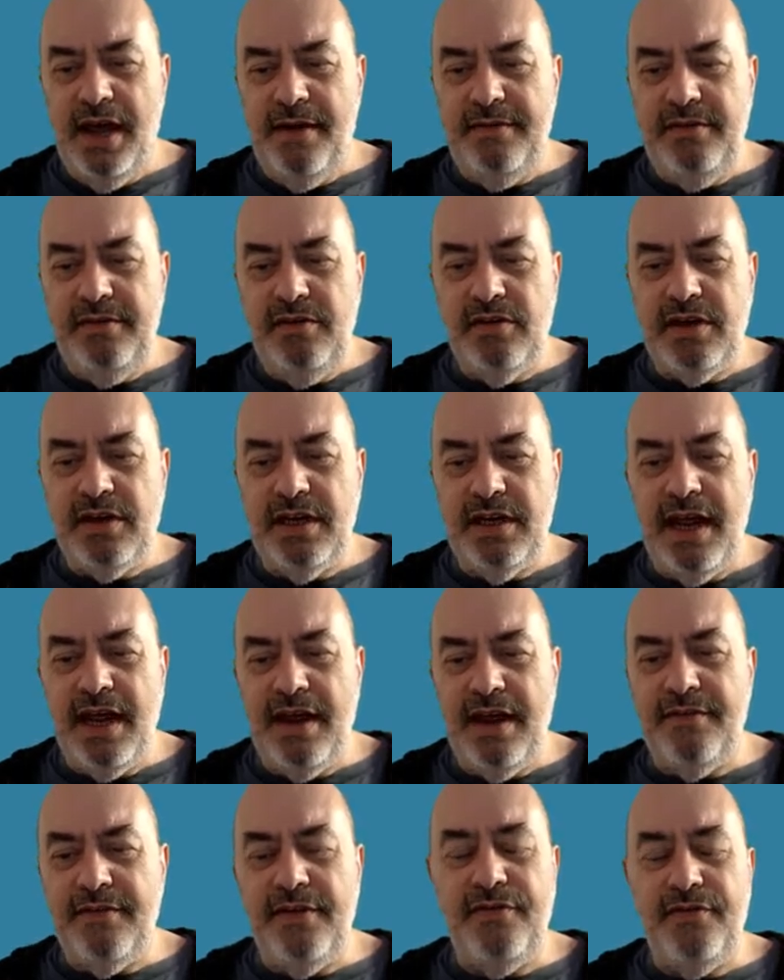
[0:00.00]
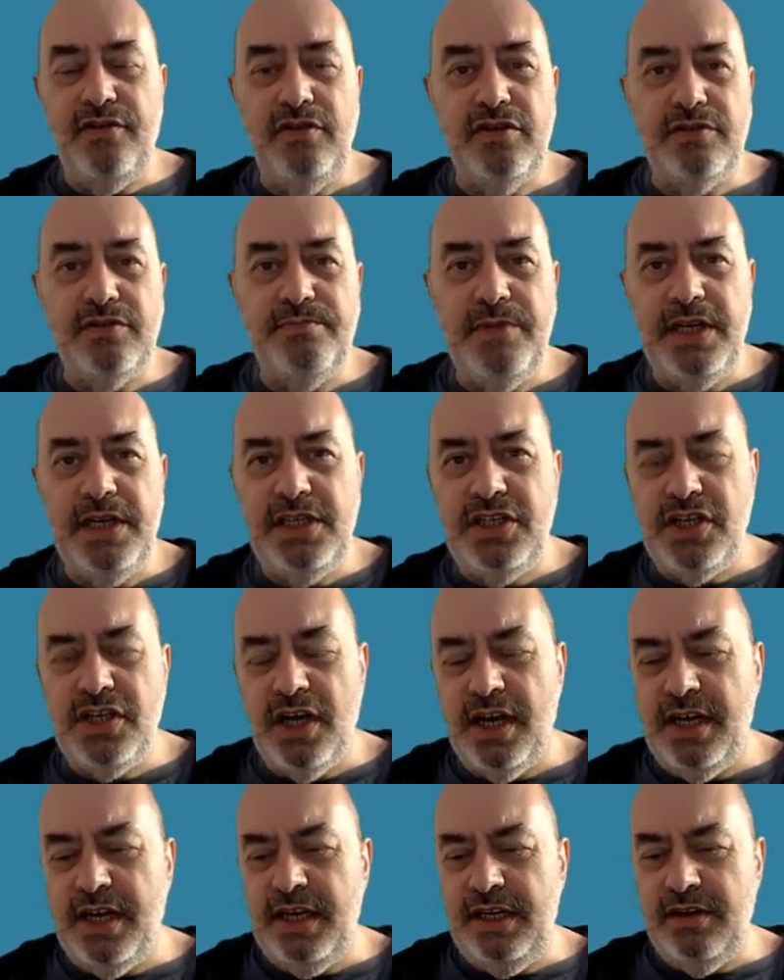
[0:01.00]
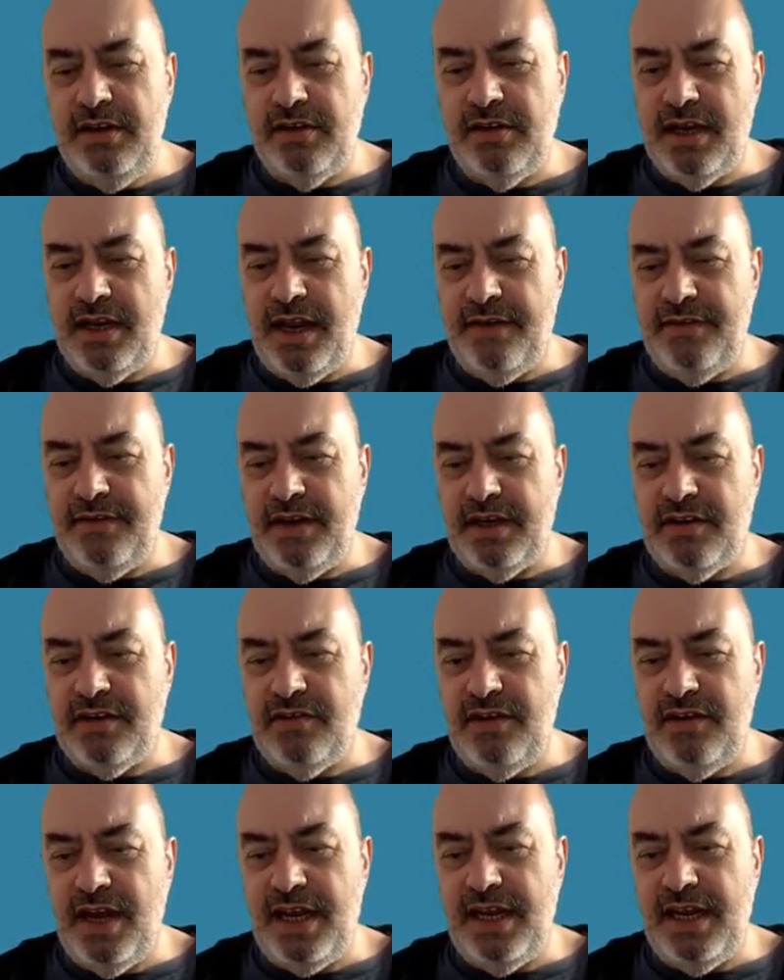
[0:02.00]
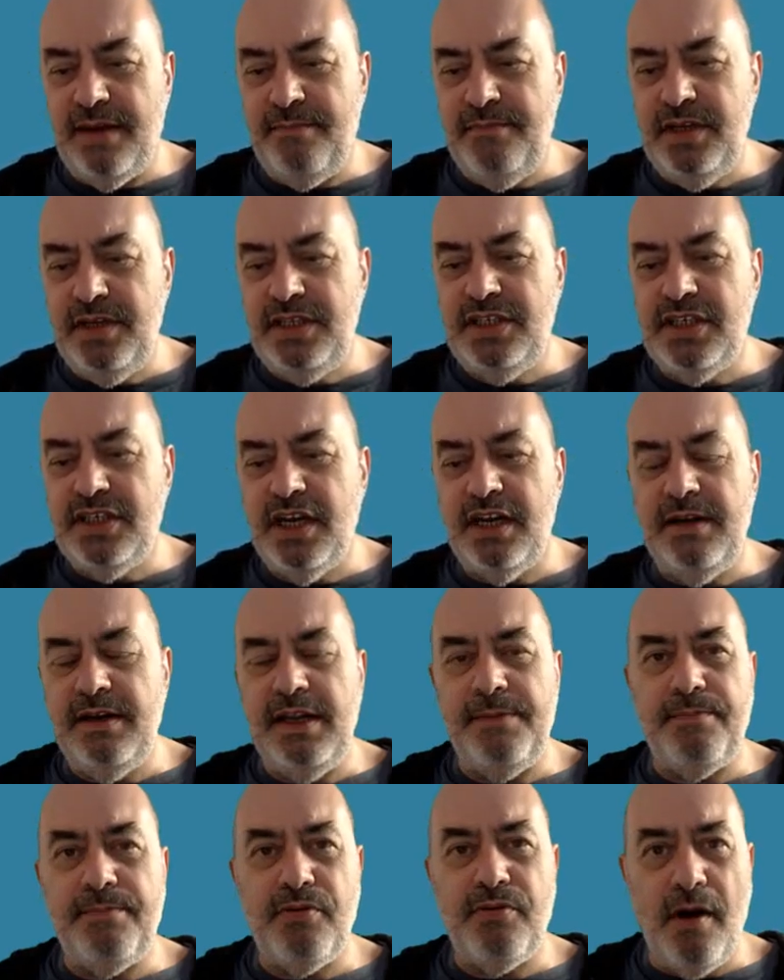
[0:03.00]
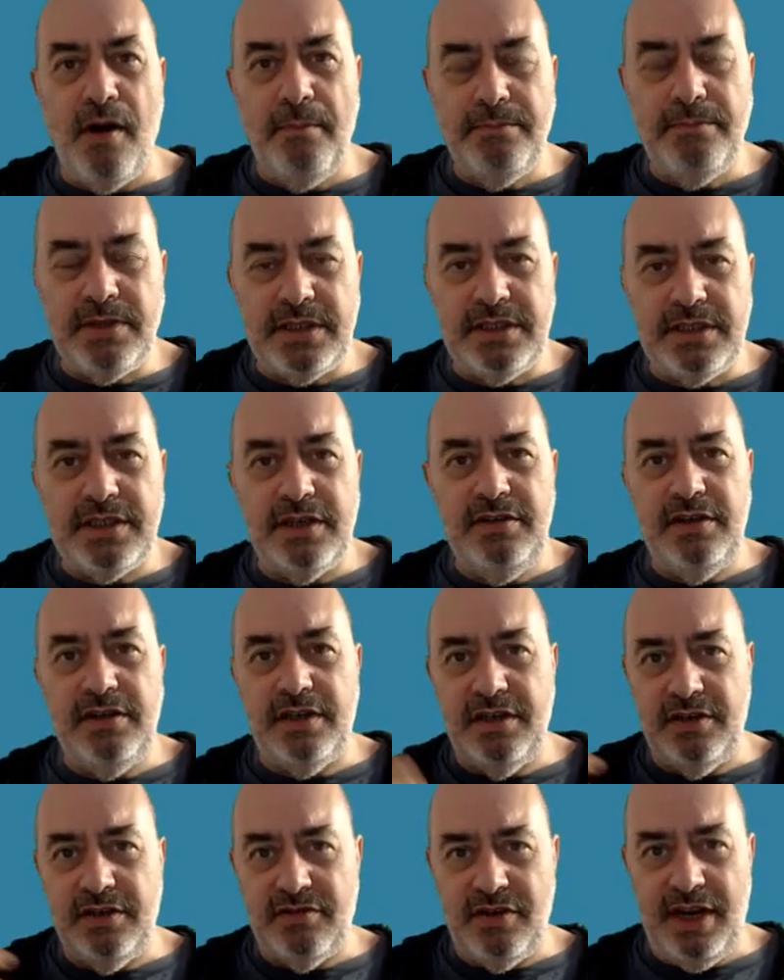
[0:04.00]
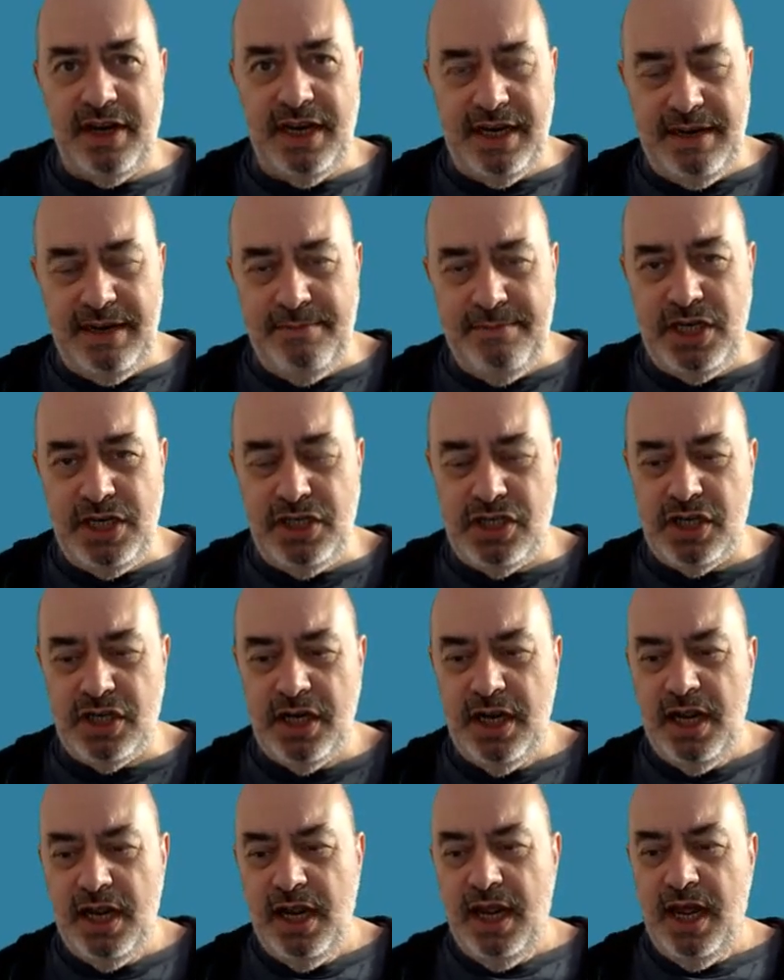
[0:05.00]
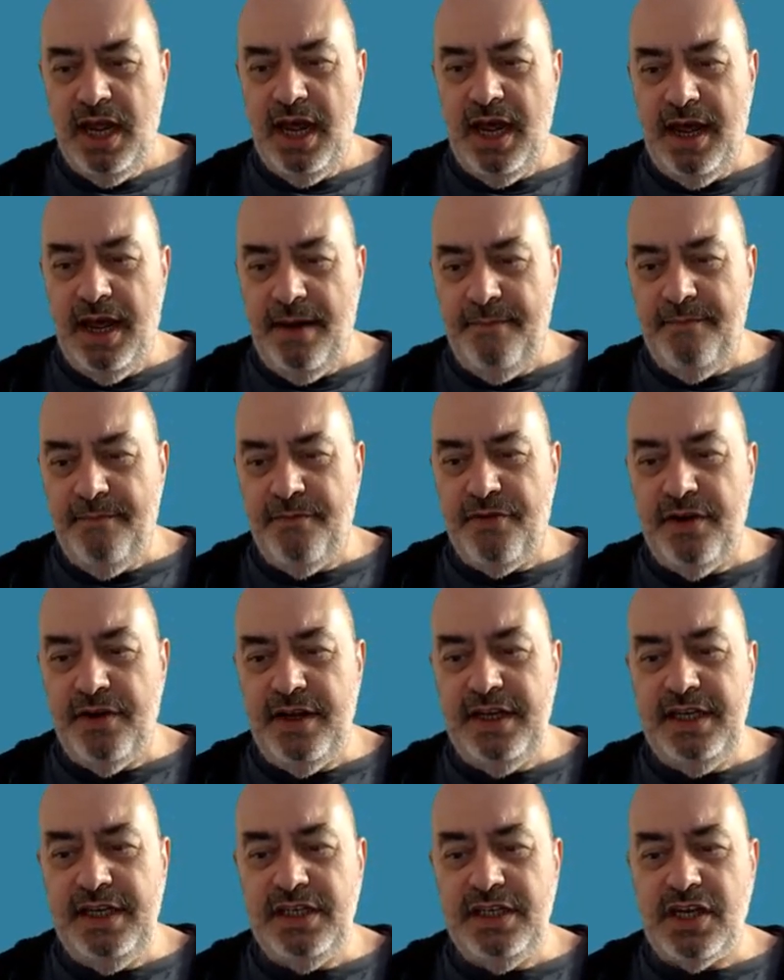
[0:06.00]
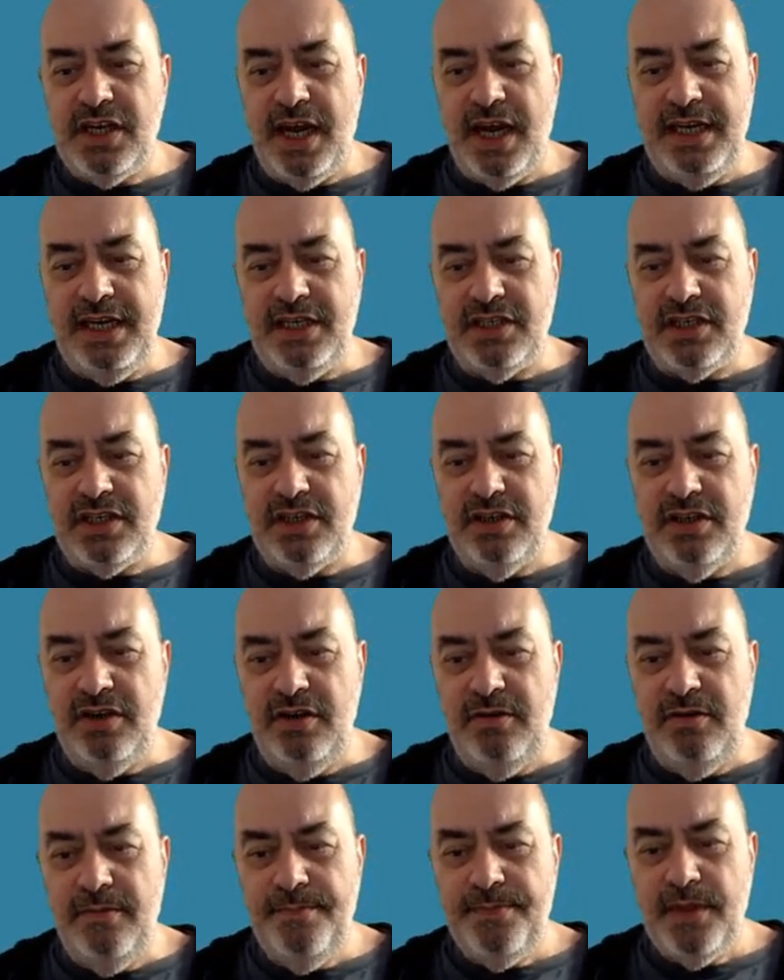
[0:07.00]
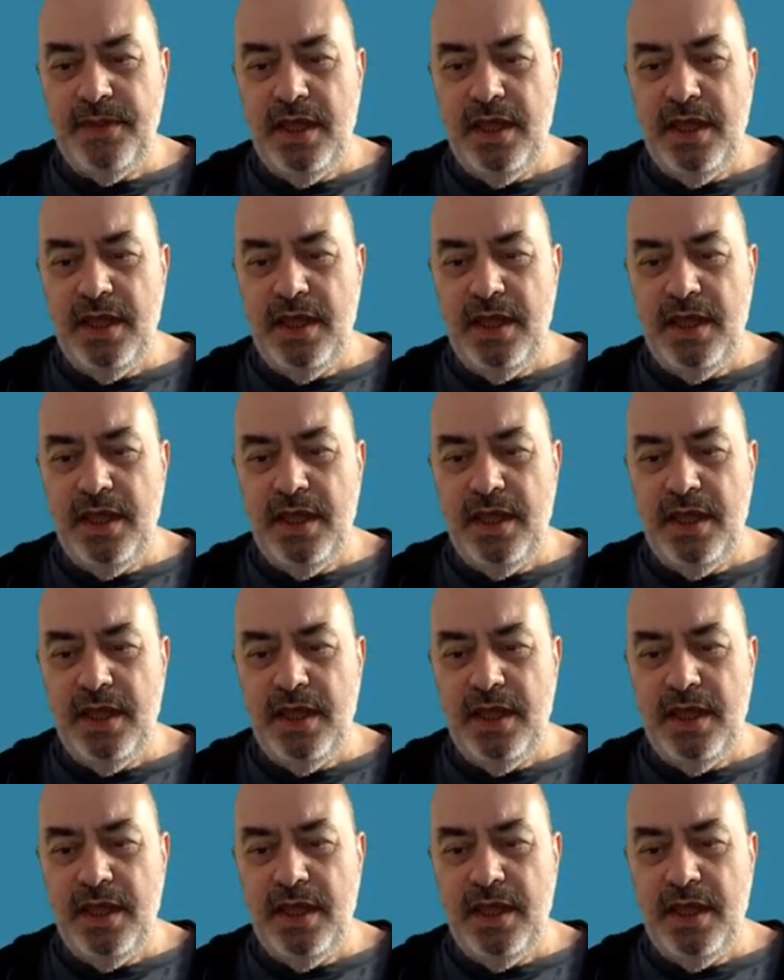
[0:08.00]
You can have, if you use Midjourney, you can have it create a Midjourney prompt. So you can create an image for each H2.